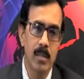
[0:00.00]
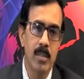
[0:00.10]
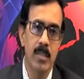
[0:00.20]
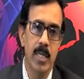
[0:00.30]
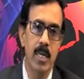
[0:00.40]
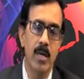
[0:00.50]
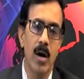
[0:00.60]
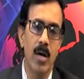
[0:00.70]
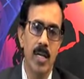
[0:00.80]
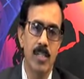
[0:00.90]

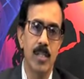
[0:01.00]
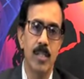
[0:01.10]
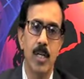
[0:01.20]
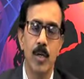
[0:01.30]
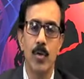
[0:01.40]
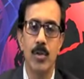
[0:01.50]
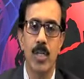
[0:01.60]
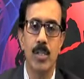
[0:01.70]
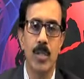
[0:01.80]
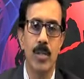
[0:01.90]
silicon essentially
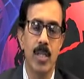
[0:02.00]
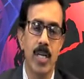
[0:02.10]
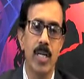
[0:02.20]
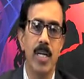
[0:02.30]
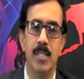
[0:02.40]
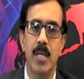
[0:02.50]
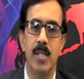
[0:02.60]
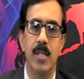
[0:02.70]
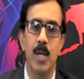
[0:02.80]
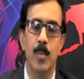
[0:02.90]
uses 3s
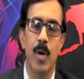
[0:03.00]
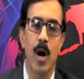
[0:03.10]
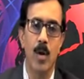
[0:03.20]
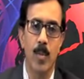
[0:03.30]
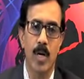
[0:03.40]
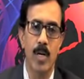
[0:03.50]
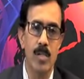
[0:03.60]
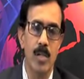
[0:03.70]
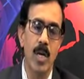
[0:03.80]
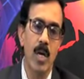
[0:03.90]
and 3p
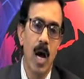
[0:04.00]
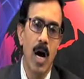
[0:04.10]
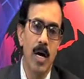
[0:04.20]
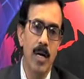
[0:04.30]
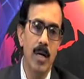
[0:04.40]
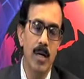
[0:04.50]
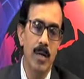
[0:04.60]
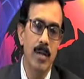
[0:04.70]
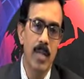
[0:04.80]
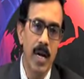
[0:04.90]
orbitals, and
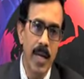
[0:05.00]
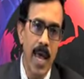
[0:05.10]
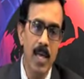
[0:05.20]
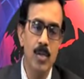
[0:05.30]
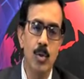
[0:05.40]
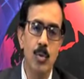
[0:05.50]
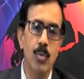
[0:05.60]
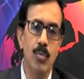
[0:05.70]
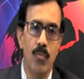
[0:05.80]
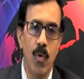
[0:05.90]
that has
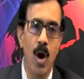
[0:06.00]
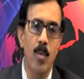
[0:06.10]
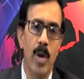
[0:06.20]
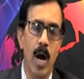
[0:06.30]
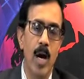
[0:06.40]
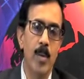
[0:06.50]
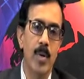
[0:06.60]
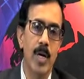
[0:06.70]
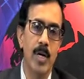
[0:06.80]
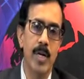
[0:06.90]
to form a
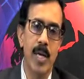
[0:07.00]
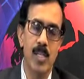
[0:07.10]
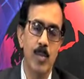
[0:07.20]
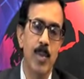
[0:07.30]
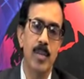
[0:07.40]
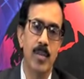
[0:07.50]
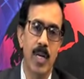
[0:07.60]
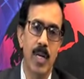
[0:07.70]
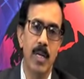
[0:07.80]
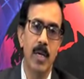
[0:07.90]
hybrid
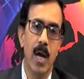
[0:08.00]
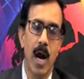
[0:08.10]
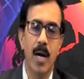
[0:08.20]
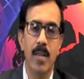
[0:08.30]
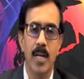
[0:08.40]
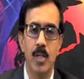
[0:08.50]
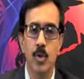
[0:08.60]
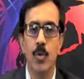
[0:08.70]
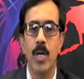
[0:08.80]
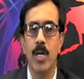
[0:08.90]
sp3, and that
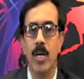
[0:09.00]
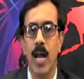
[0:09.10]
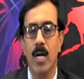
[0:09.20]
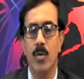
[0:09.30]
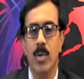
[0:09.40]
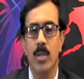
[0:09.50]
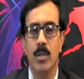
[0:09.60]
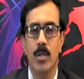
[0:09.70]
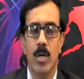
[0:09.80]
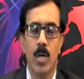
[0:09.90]
should interact
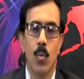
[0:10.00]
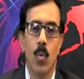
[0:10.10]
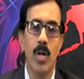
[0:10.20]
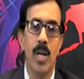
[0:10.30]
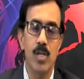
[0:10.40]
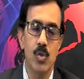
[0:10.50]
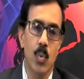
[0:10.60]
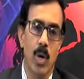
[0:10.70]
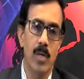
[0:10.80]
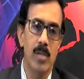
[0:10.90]
with
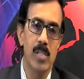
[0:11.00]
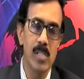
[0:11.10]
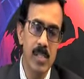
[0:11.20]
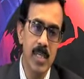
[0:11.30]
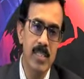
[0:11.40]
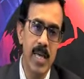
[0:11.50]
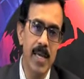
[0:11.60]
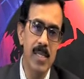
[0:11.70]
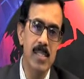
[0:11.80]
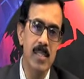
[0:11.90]
1s1. Since the
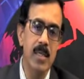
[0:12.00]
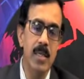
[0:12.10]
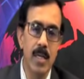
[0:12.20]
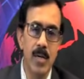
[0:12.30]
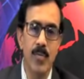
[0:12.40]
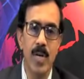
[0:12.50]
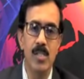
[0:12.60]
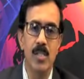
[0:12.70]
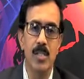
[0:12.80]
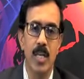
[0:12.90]
size
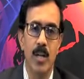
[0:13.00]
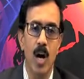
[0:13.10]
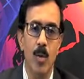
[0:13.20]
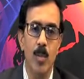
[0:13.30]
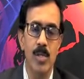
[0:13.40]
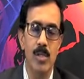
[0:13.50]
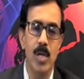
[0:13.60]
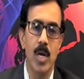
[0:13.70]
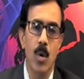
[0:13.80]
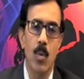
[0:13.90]
difference is enormous,
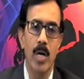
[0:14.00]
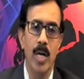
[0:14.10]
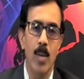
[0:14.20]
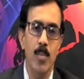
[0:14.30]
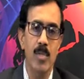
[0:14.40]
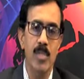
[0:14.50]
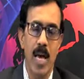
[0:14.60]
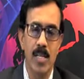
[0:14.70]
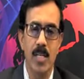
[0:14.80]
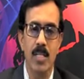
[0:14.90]
what happens
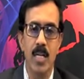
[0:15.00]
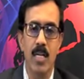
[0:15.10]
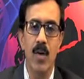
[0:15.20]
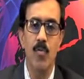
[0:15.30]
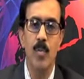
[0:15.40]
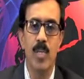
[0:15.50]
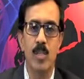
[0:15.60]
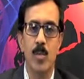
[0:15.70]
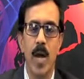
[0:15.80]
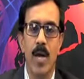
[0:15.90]
as a result of
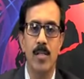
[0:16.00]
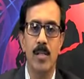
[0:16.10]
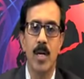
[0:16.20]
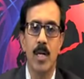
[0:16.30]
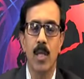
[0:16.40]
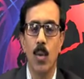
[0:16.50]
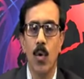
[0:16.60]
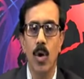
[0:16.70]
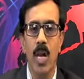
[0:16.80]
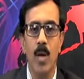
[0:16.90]
mismatch, the
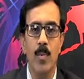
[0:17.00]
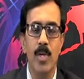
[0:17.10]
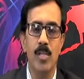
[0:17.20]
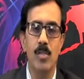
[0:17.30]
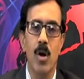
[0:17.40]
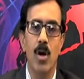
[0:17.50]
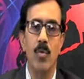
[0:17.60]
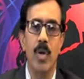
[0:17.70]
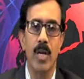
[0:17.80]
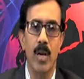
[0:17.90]
overlapping is not
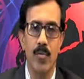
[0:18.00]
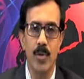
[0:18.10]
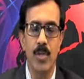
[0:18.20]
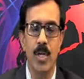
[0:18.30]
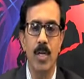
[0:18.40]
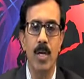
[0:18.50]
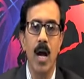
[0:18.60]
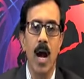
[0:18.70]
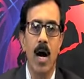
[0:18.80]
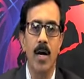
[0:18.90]
very efficient,
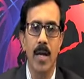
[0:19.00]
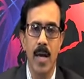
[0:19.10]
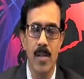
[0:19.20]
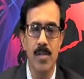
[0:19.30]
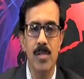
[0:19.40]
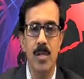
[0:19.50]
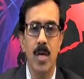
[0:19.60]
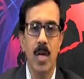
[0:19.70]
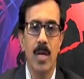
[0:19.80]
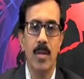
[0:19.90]
and hence
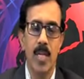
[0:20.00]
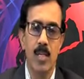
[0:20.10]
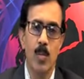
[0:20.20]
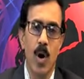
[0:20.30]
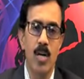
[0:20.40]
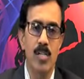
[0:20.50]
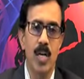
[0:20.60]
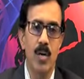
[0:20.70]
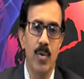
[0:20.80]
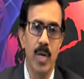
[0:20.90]
these bonds
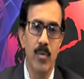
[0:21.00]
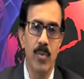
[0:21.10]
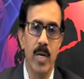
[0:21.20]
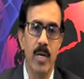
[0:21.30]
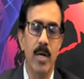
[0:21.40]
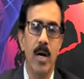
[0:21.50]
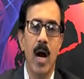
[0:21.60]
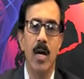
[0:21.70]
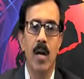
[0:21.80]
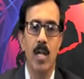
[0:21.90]
are very weak
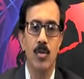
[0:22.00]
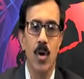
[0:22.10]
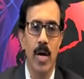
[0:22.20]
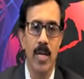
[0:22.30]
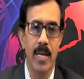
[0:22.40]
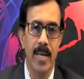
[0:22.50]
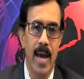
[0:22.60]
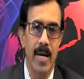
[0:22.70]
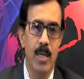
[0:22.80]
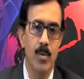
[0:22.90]
and also highly
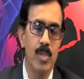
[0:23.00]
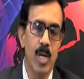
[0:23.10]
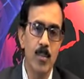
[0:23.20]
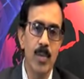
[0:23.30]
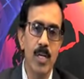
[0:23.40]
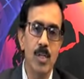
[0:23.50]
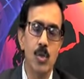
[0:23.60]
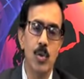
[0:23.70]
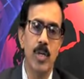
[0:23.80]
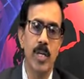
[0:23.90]
reactive. Same thing is
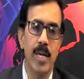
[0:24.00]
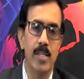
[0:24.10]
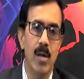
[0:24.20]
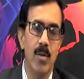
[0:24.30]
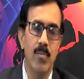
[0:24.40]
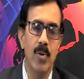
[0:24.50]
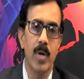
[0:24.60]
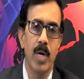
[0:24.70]
true in case of